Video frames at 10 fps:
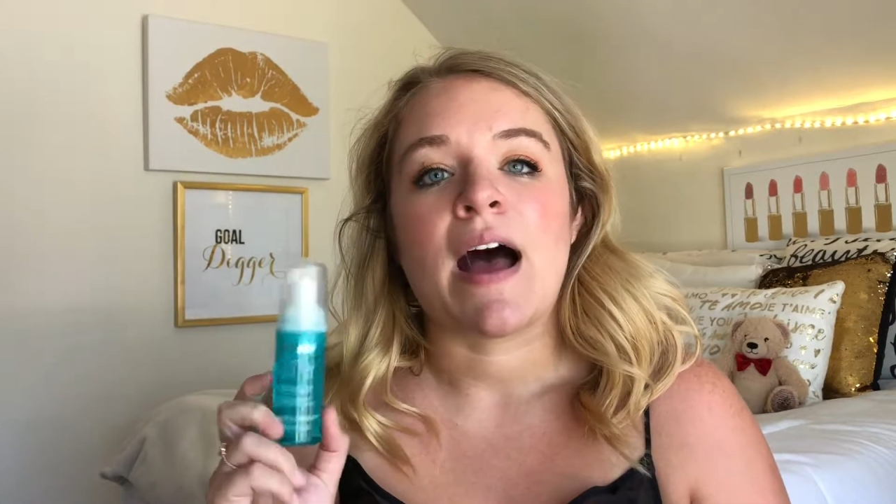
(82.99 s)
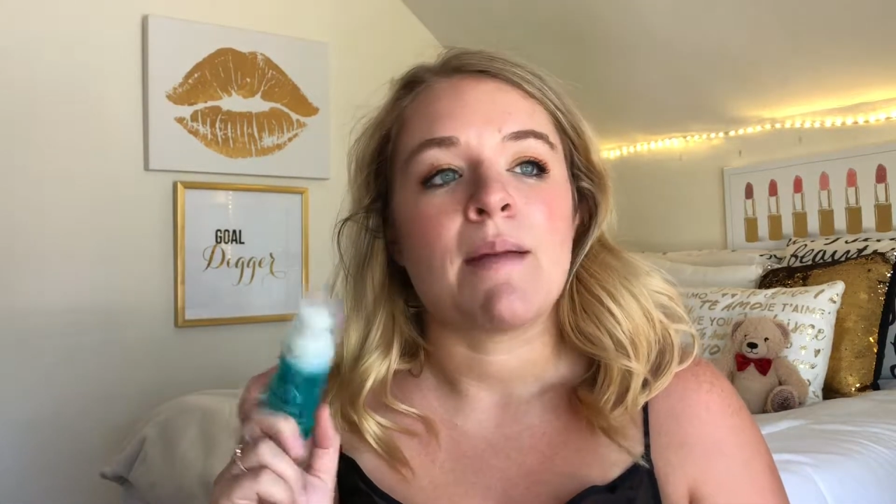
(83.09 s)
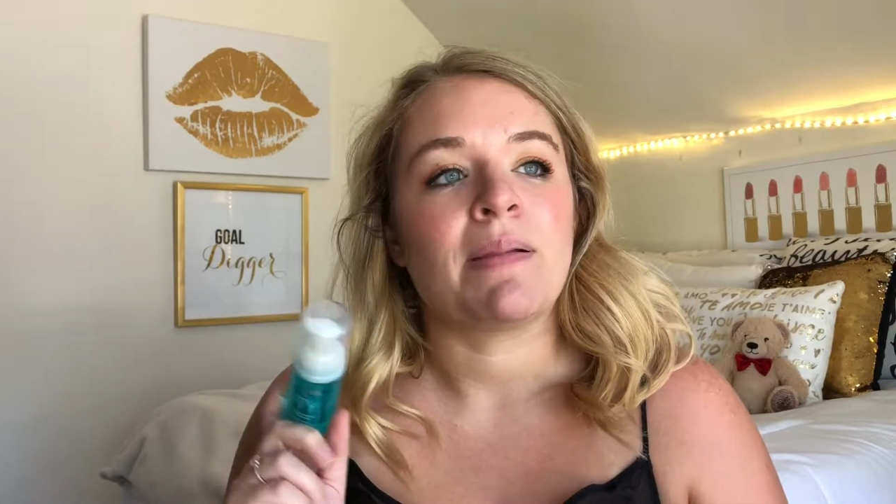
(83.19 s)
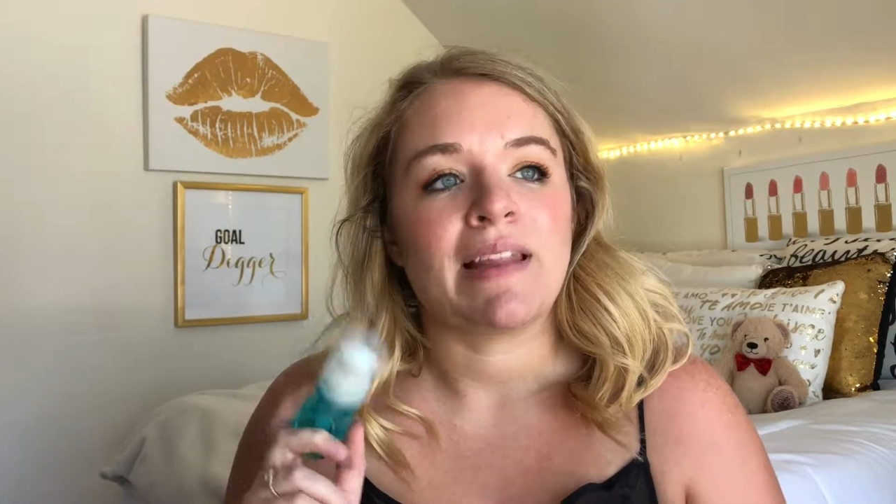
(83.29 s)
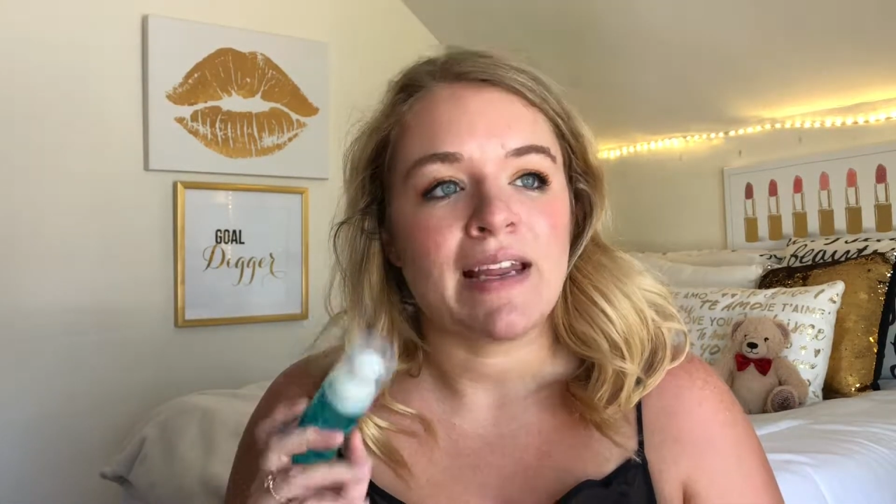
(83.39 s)
I
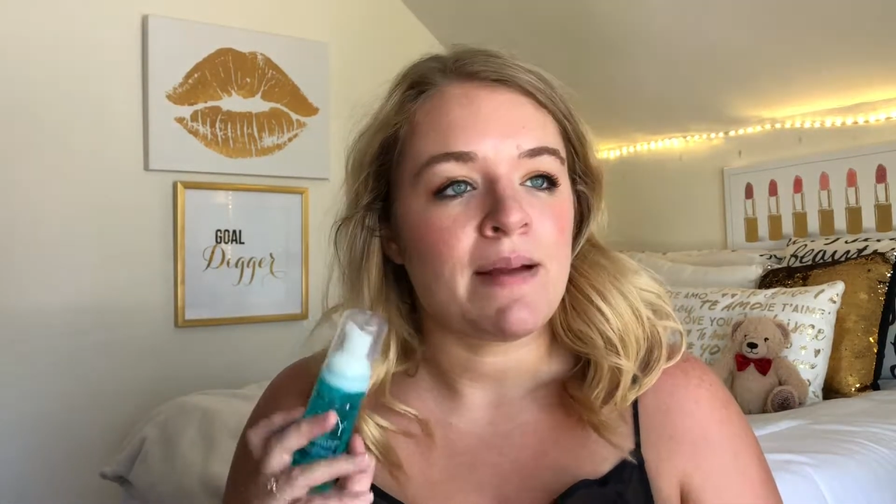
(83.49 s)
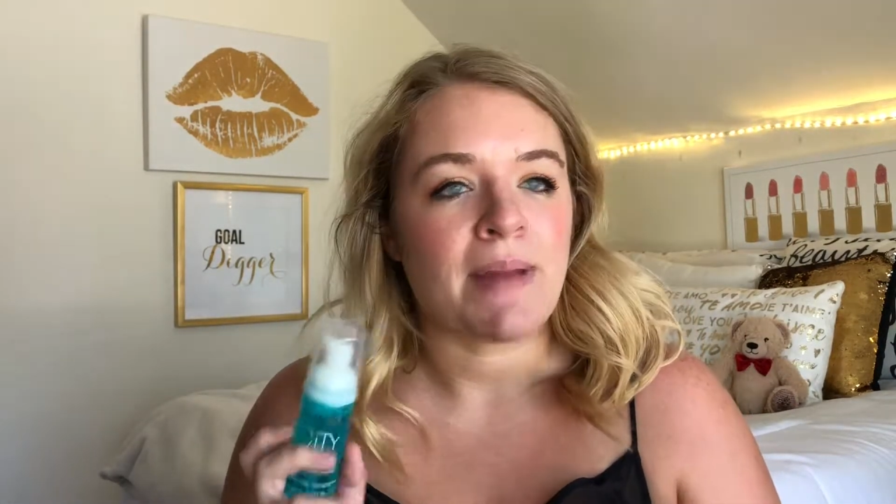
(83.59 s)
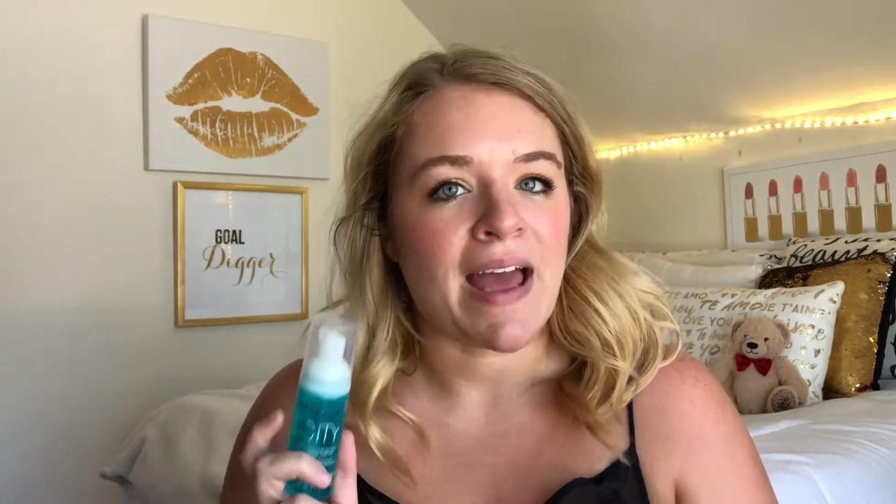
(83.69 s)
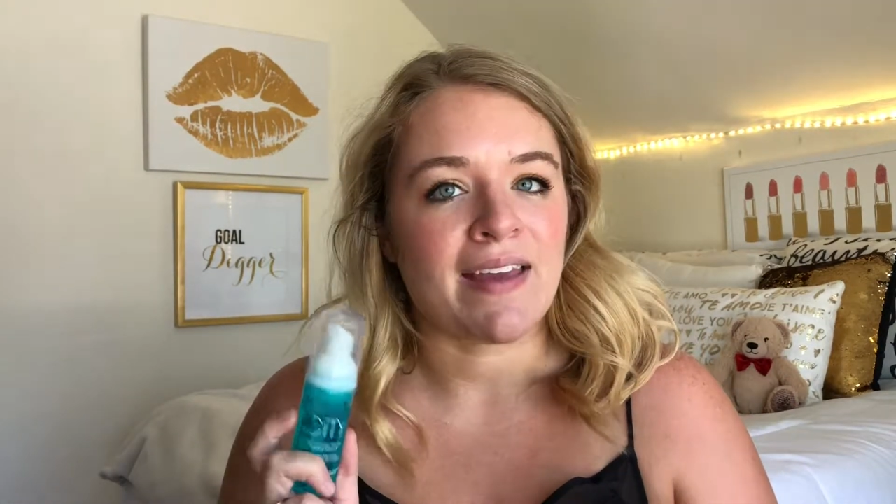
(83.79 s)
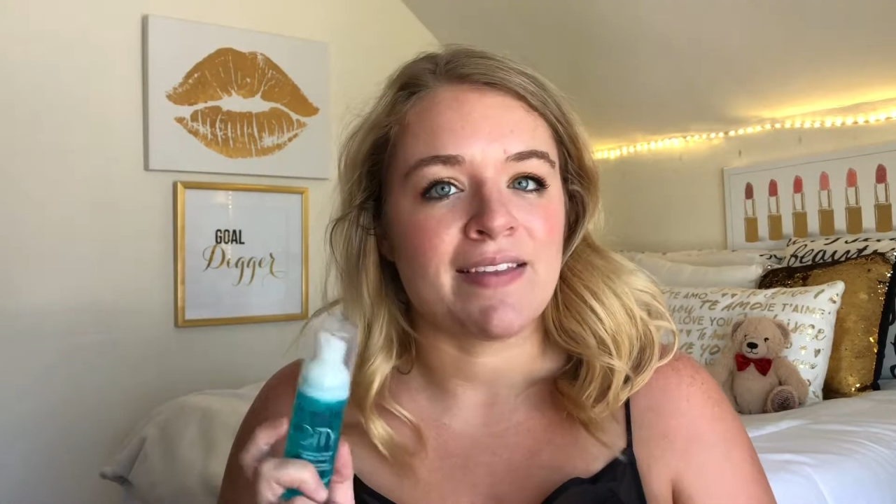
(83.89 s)
plan on
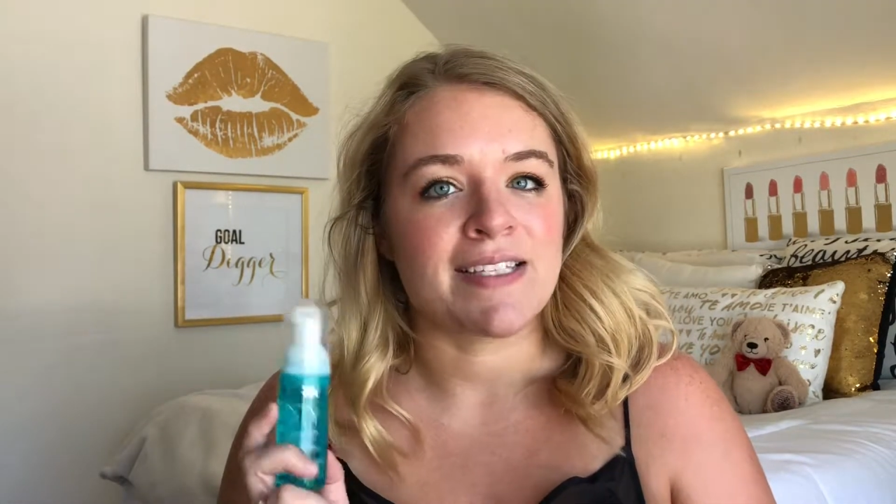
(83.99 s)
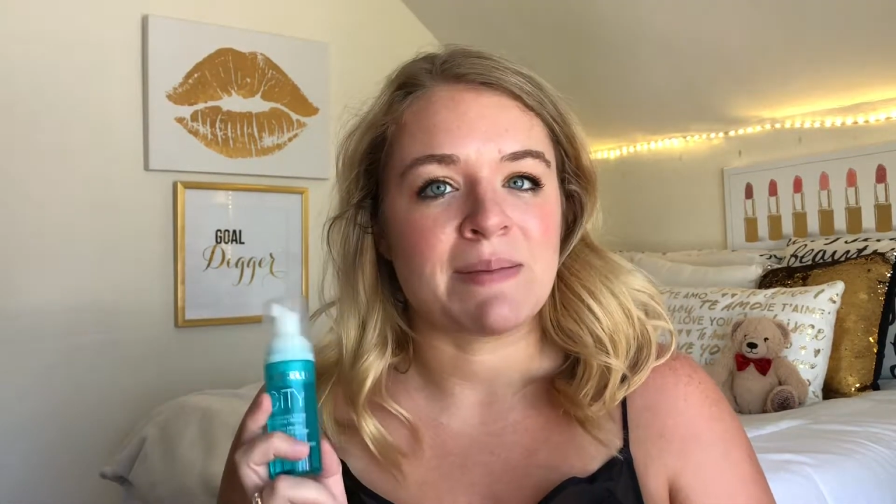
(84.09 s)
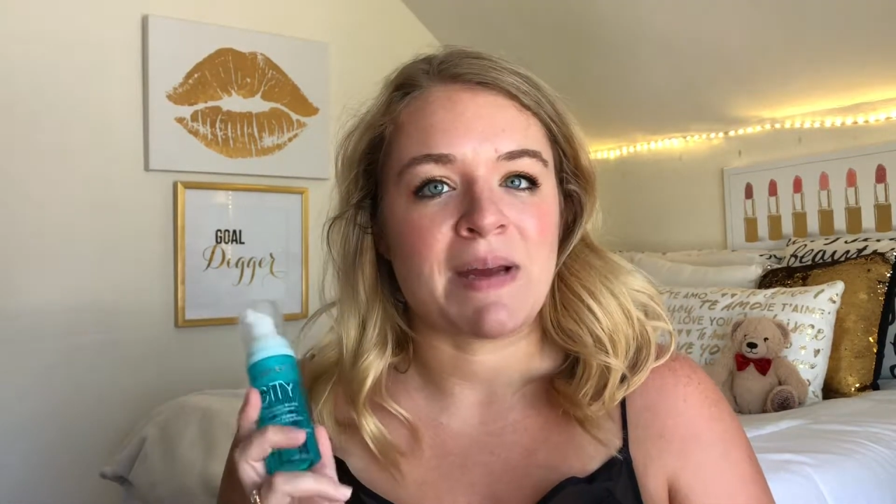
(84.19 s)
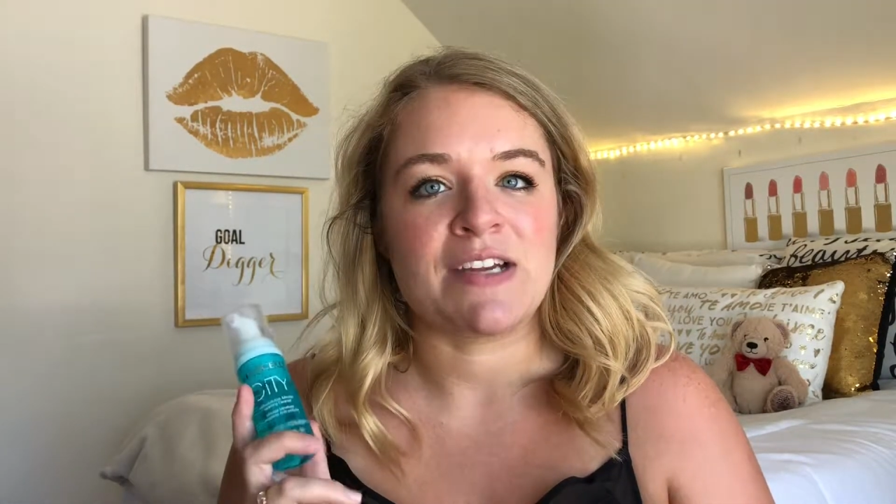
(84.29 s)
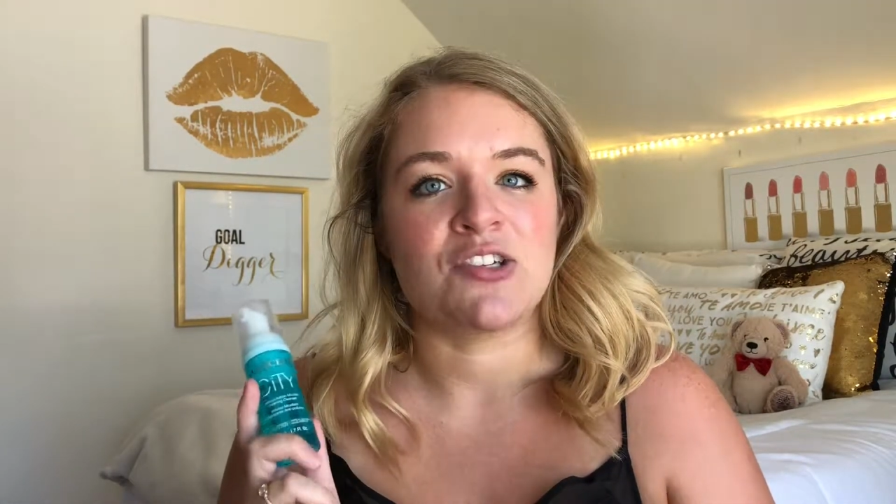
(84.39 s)
packing this in
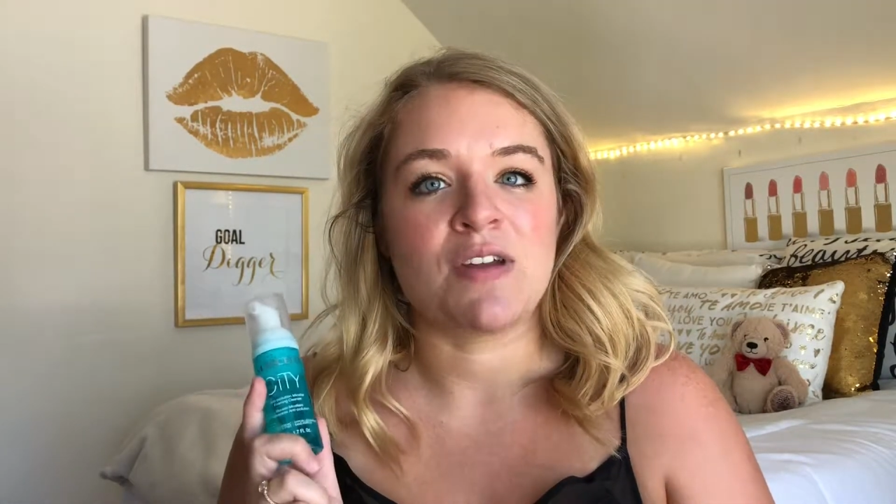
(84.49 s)
my